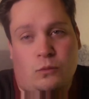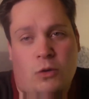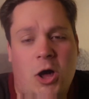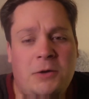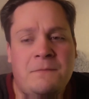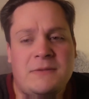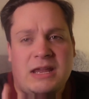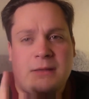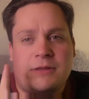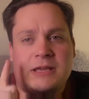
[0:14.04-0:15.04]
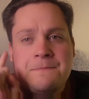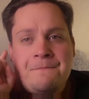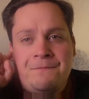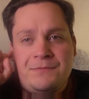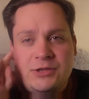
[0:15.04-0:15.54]
One, namely,
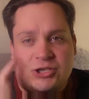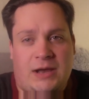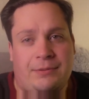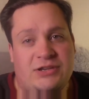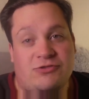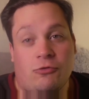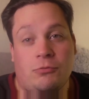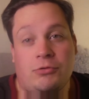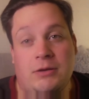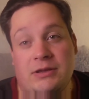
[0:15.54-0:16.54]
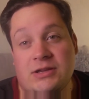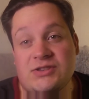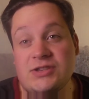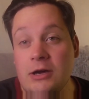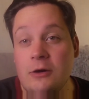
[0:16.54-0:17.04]
the Japanese Grand Prix,
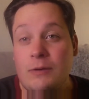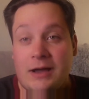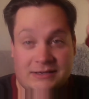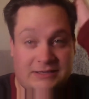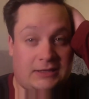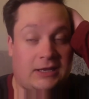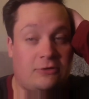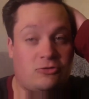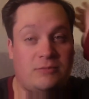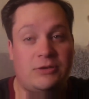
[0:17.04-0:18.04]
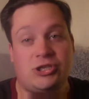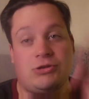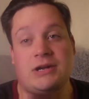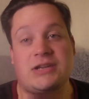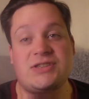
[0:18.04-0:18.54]
because no, I didn't livestream it, as
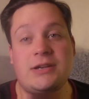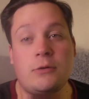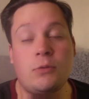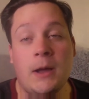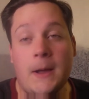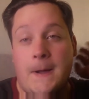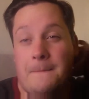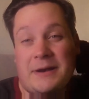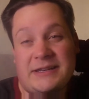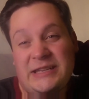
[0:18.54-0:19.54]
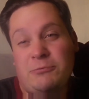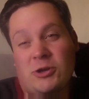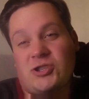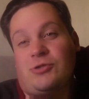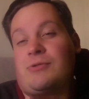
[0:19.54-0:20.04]
you guys know, but I did
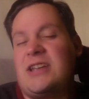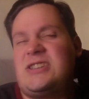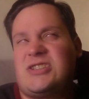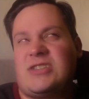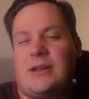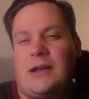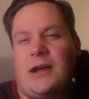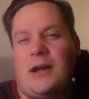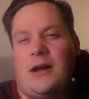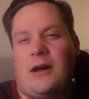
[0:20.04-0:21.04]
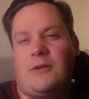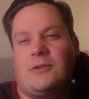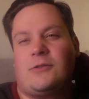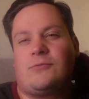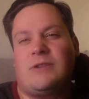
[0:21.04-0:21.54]
watch the race on
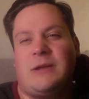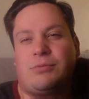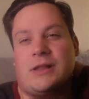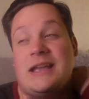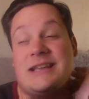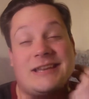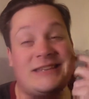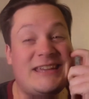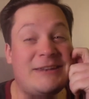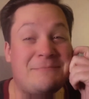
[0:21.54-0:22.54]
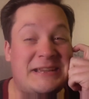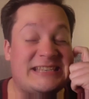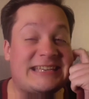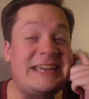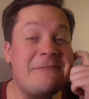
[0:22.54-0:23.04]
a replay, because I did
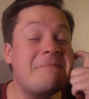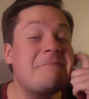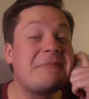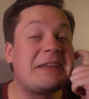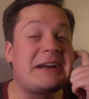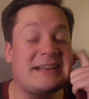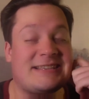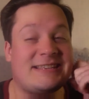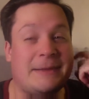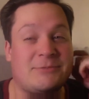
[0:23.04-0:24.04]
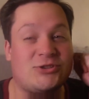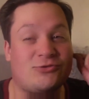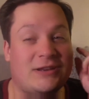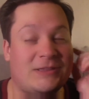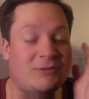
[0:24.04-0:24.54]
miss it. I slept
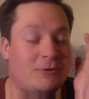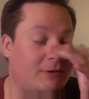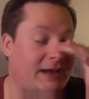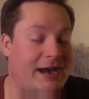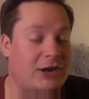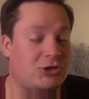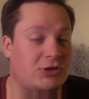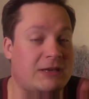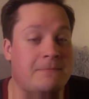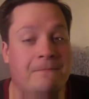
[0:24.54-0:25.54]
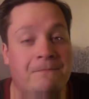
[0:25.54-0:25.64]
straight through it, actually.